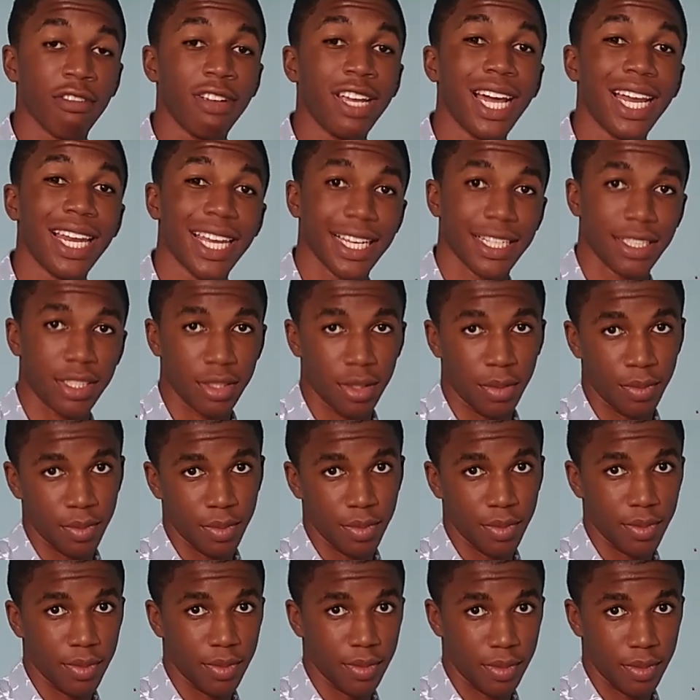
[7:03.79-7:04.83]
realized
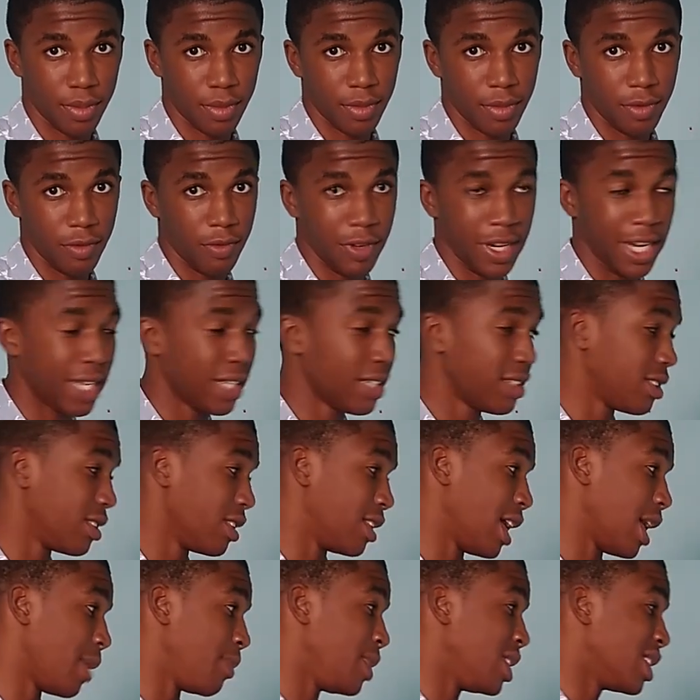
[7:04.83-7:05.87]
something, right?
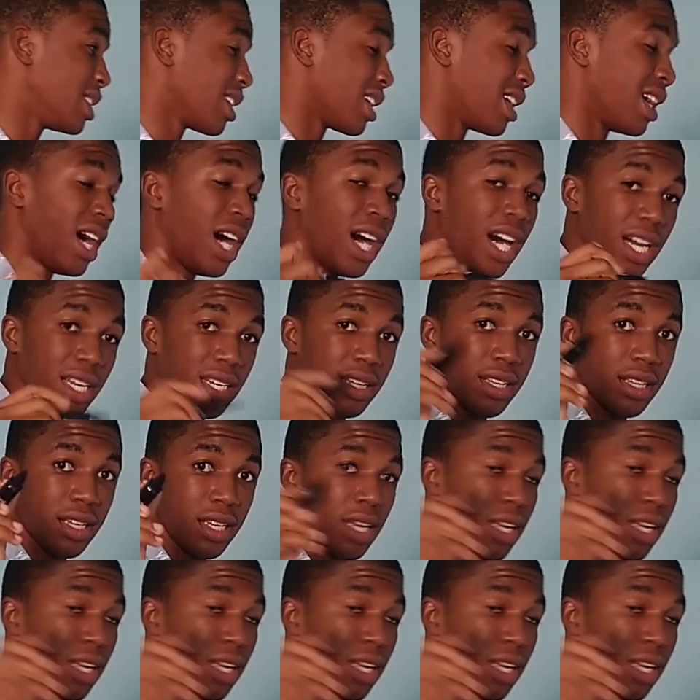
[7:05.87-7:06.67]
So that means that God